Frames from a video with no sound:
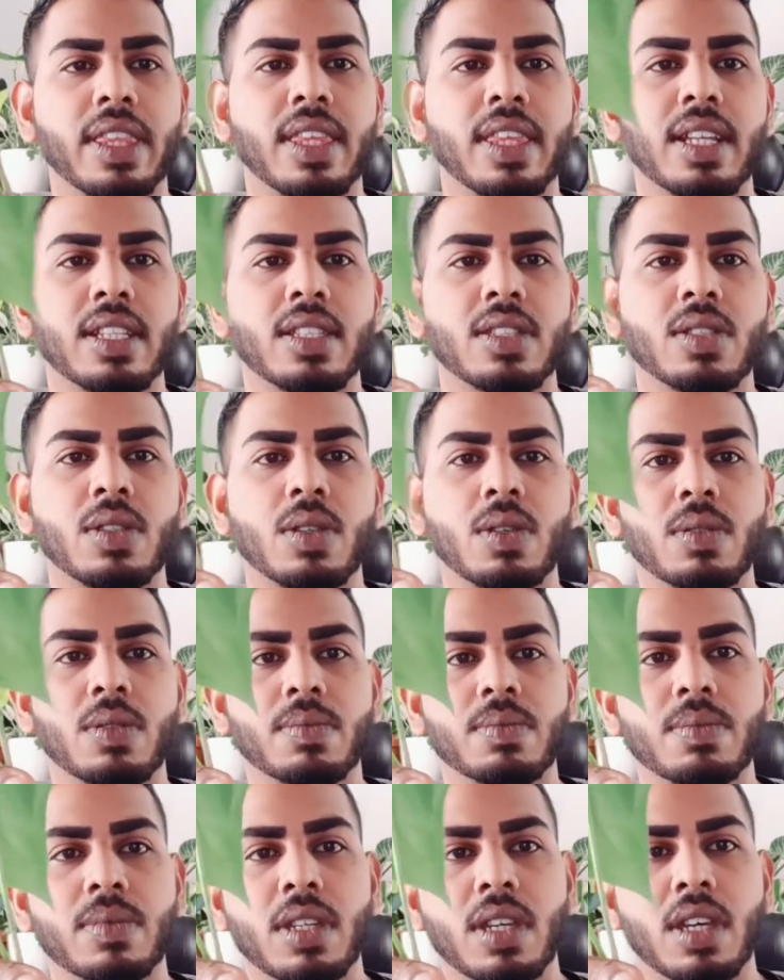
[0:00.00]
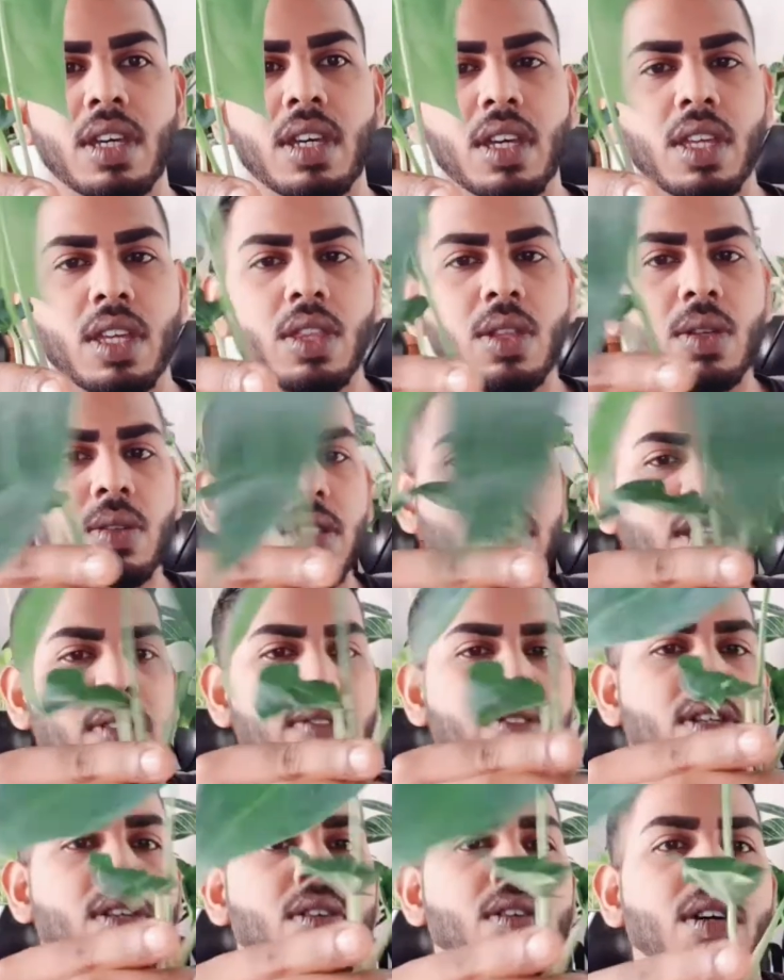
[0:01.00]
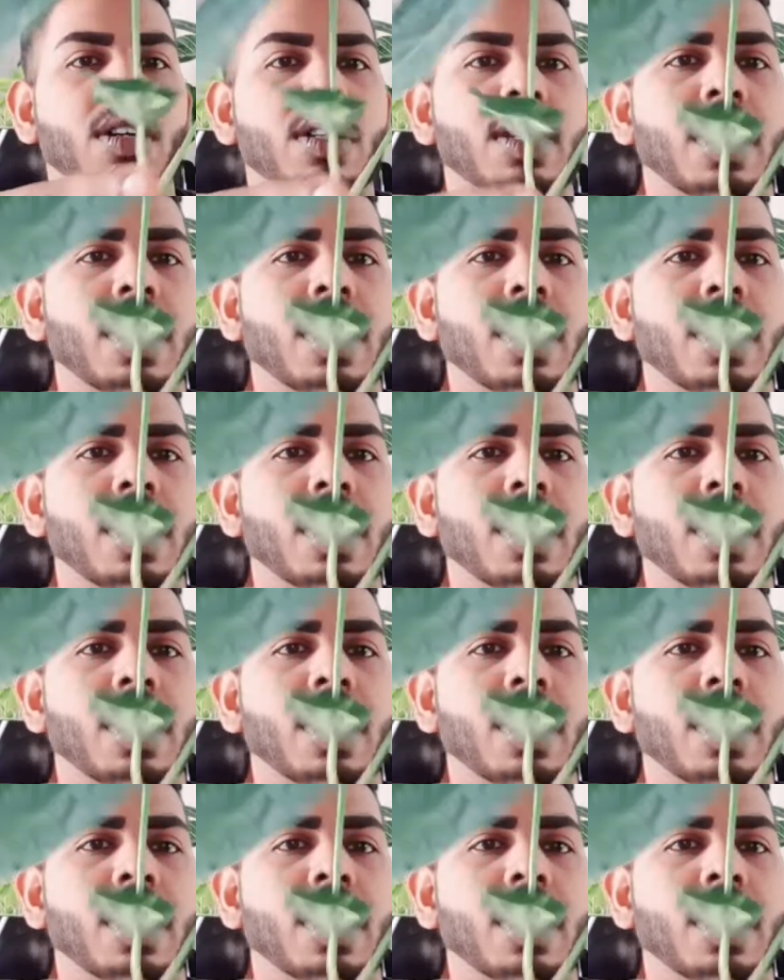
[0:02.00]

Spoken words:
that. So those leaves are gone,